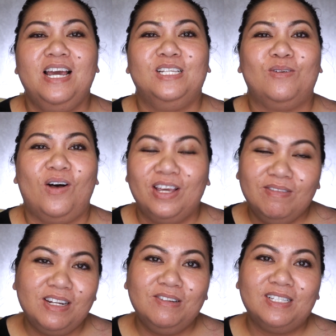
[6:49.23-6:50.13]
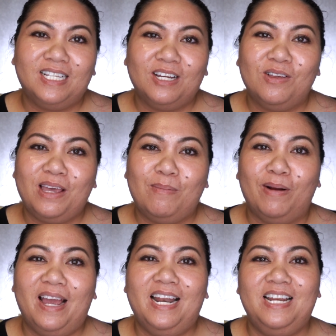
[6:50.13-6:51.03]
So all you have to do is click on that
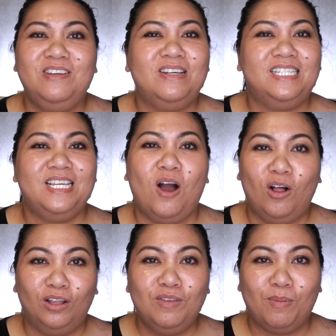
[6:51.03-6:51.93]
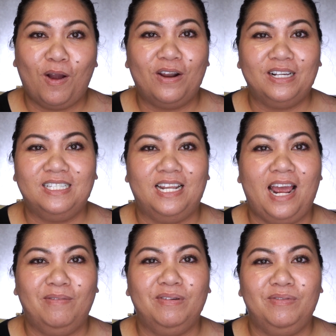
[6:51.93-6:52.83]
brand and you can see all of the products that
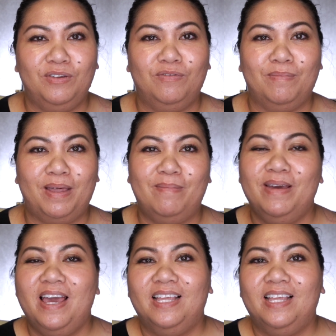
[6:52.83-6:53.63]
I reviewed from them.